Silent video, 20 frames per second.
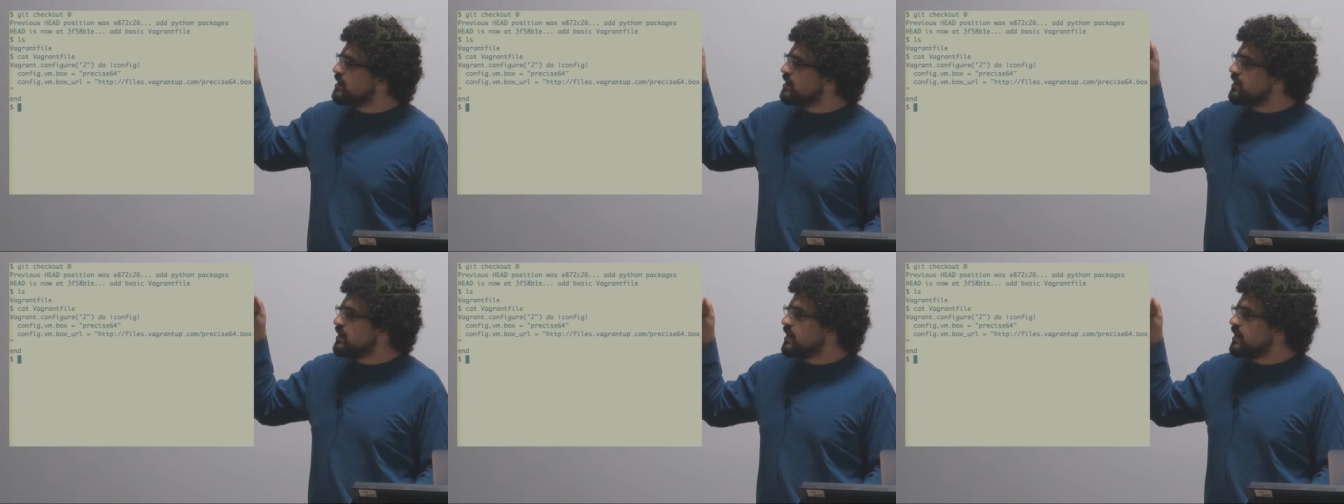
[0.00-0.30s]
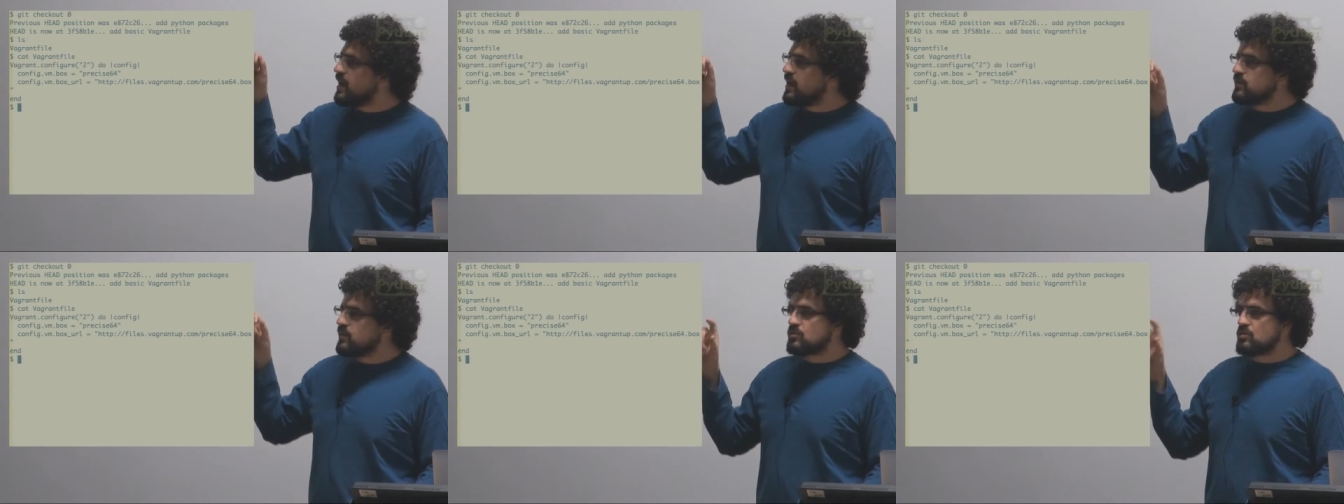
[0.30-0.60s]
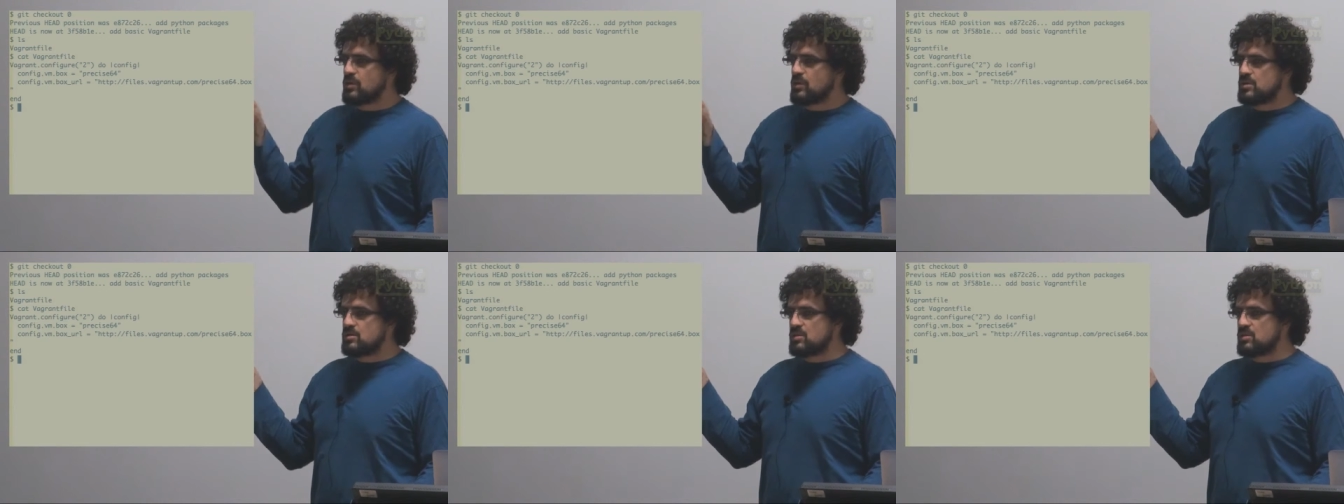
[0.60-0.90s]
has
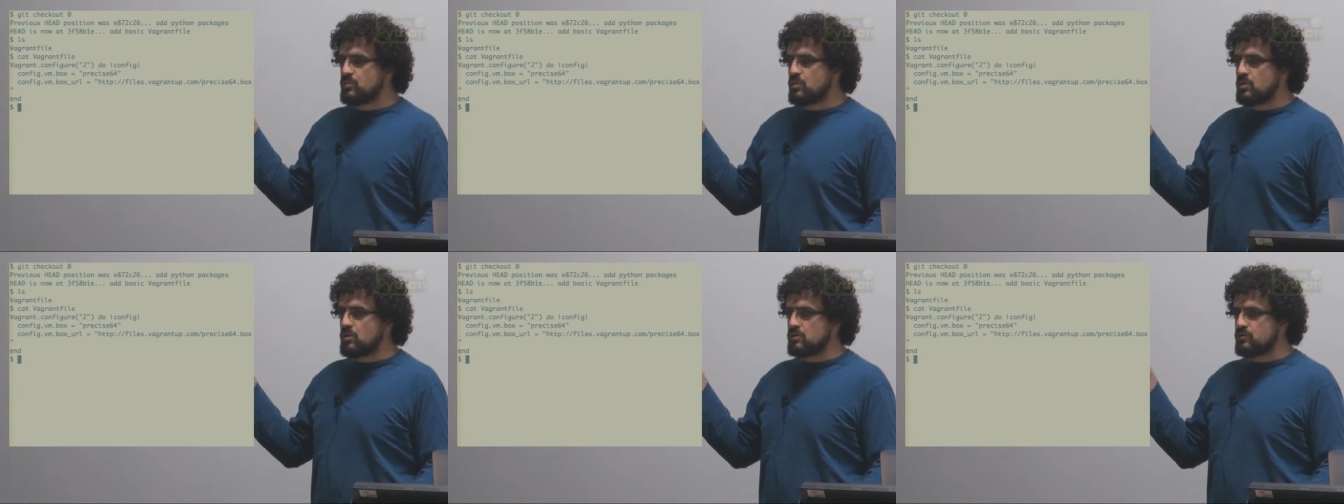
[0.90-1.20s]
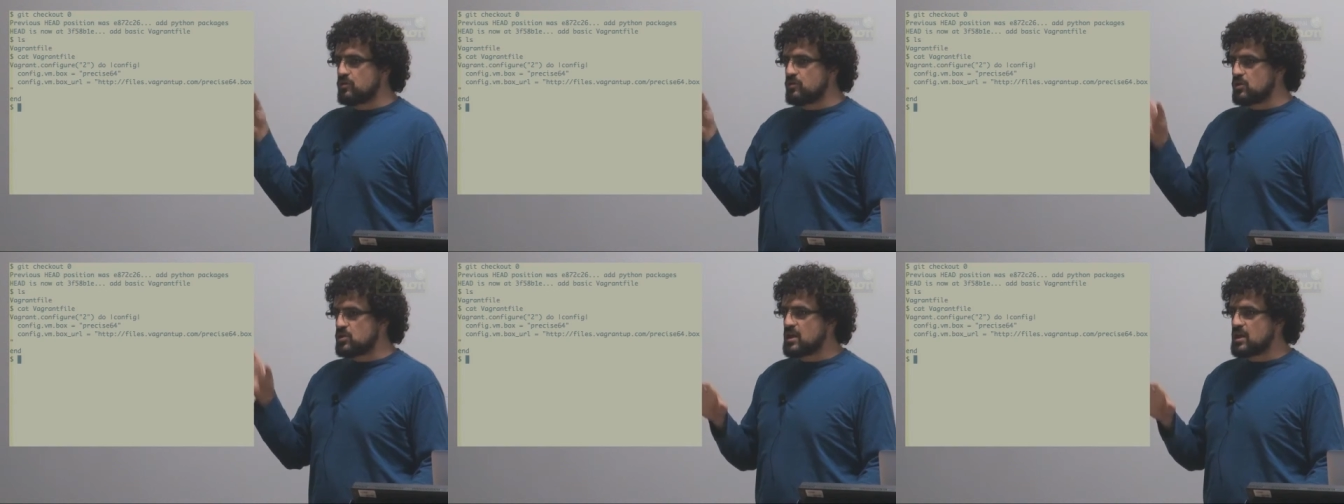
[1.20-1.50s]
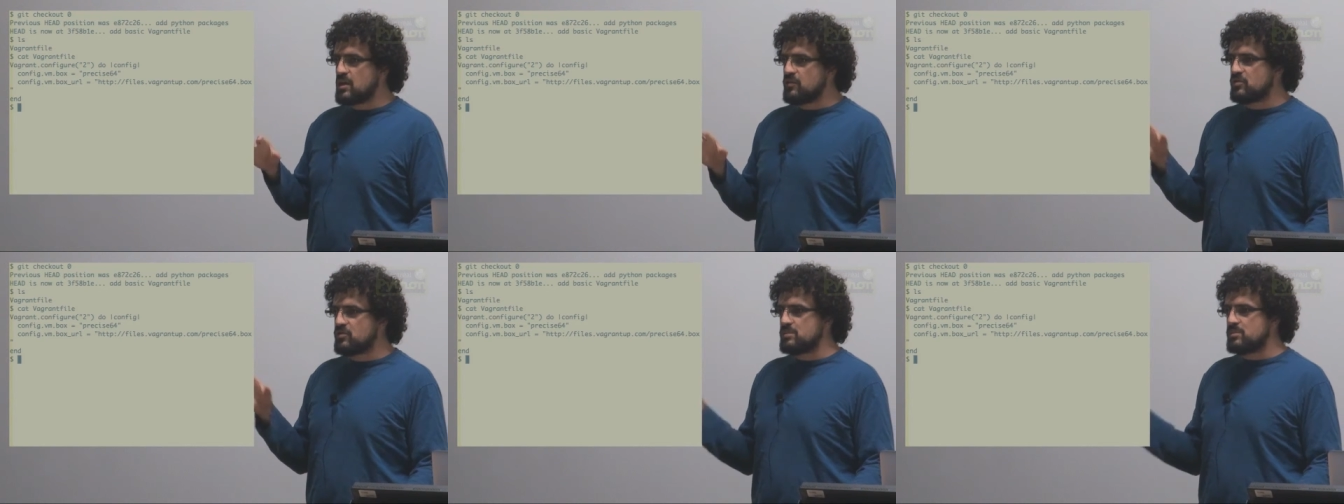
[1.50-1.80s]
great support for
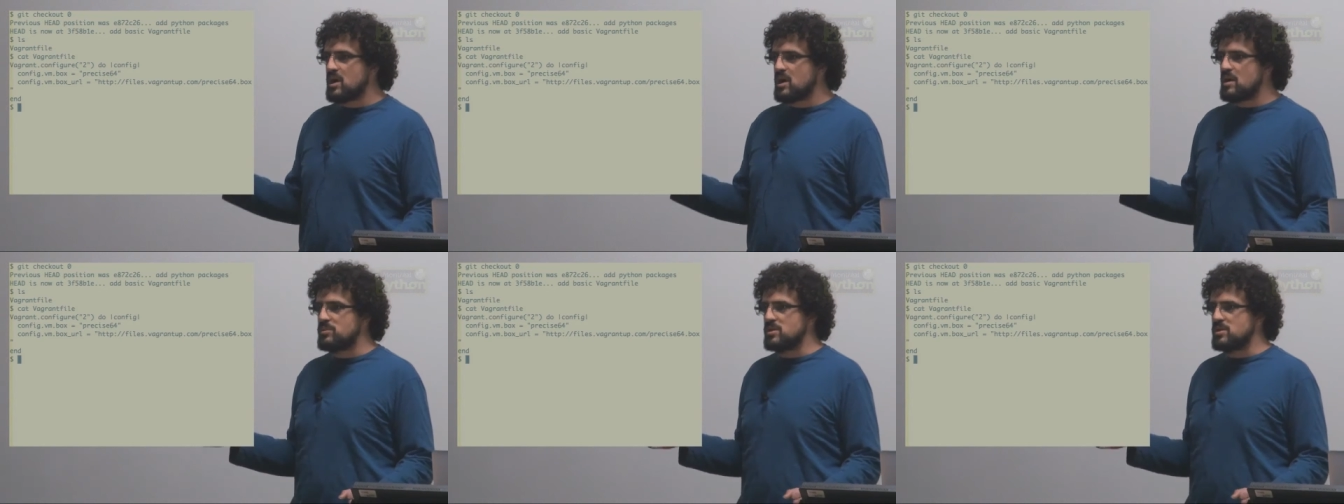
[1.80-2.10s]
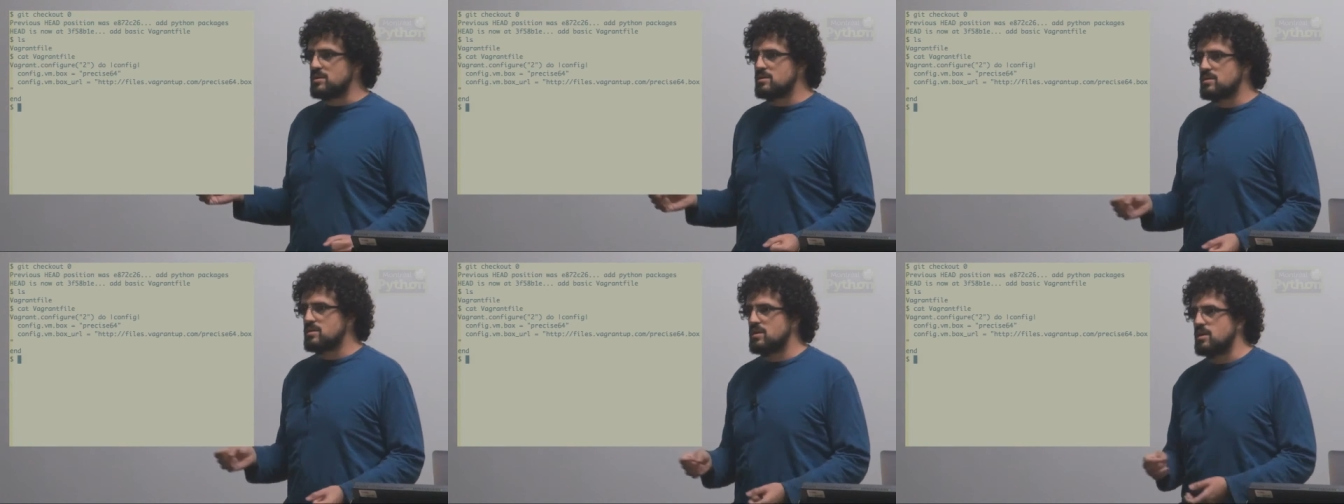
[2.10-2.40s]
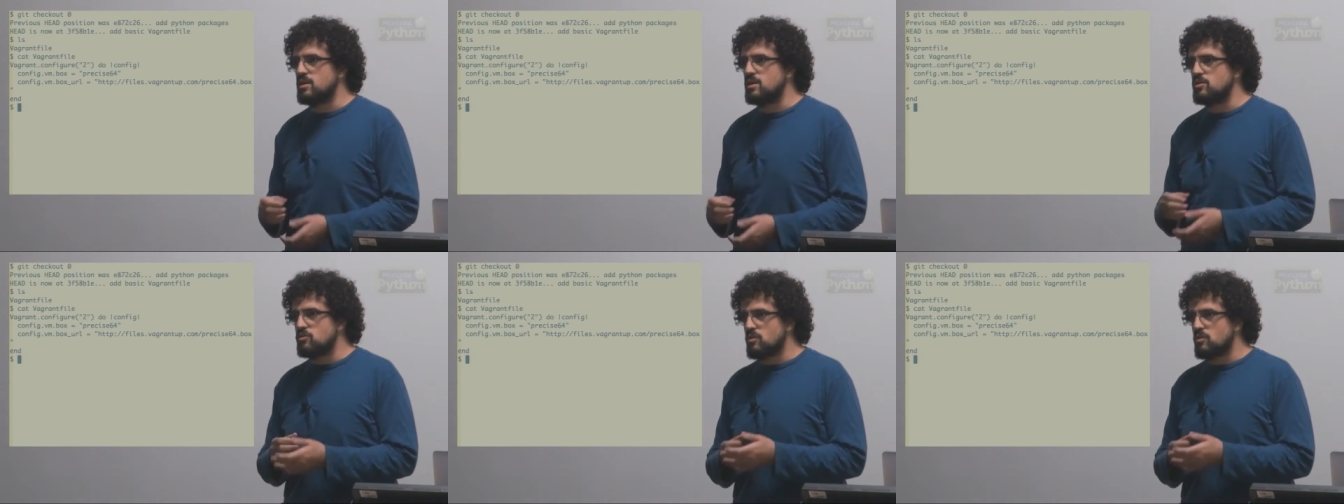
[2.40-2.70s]
Chef and Puppet,
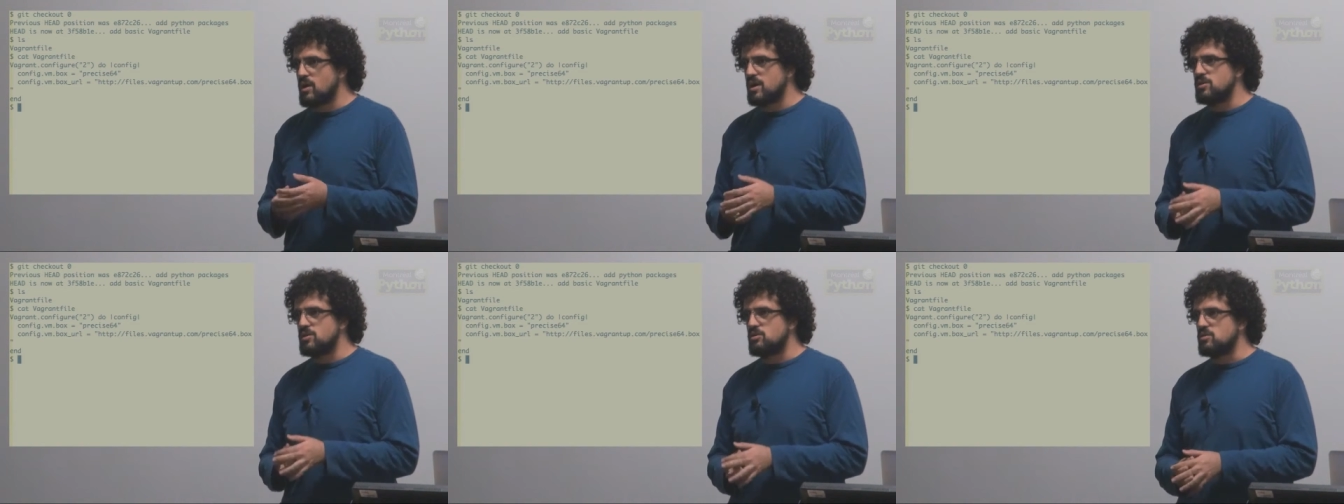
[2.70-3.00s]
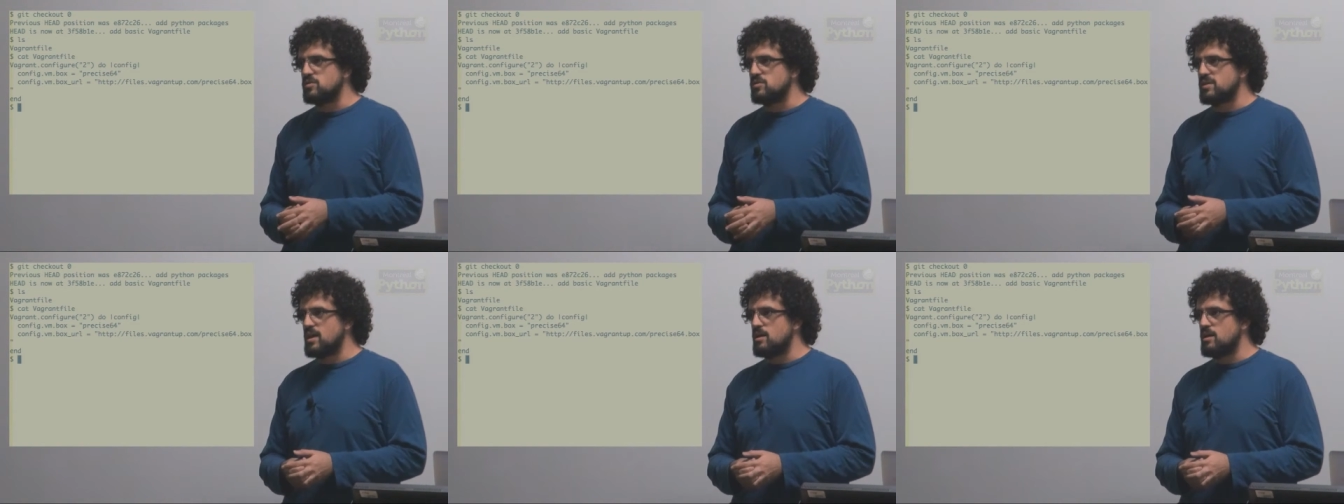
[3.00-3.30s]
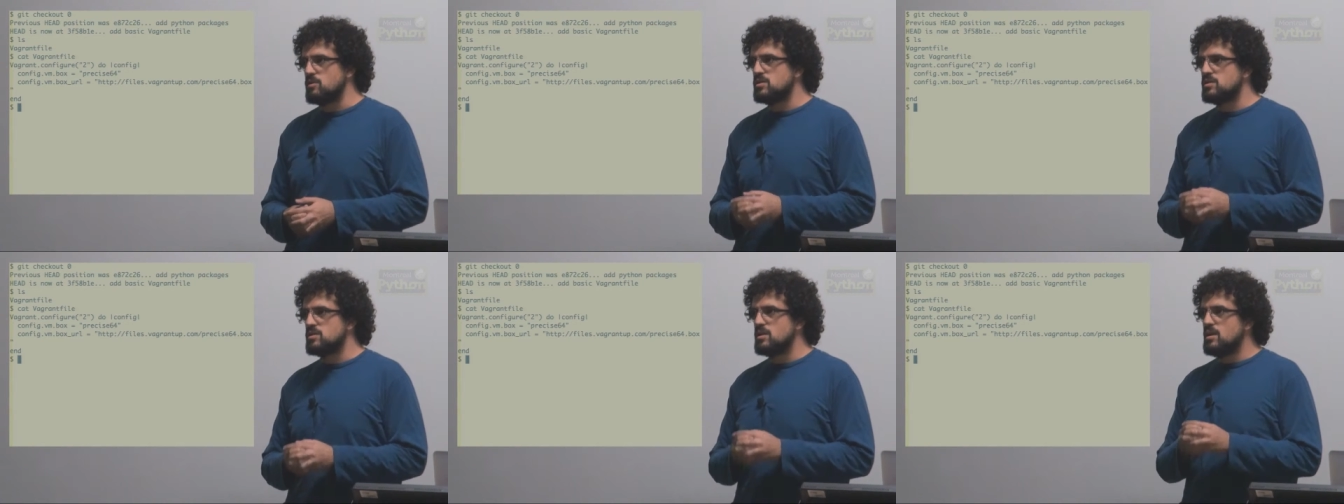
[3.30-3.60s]
and I tried those
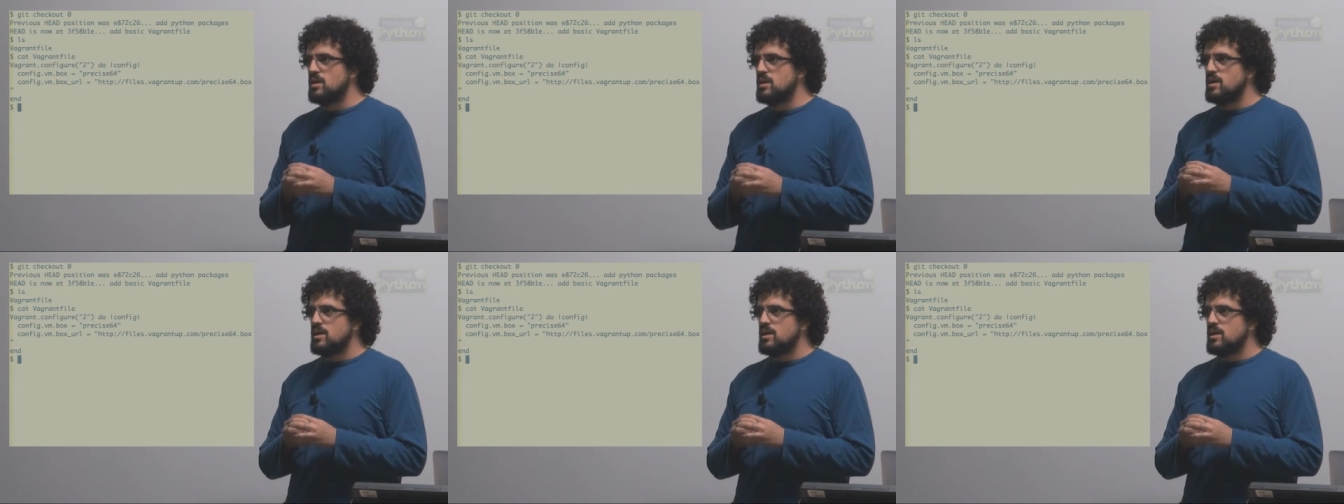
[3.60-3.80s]
out,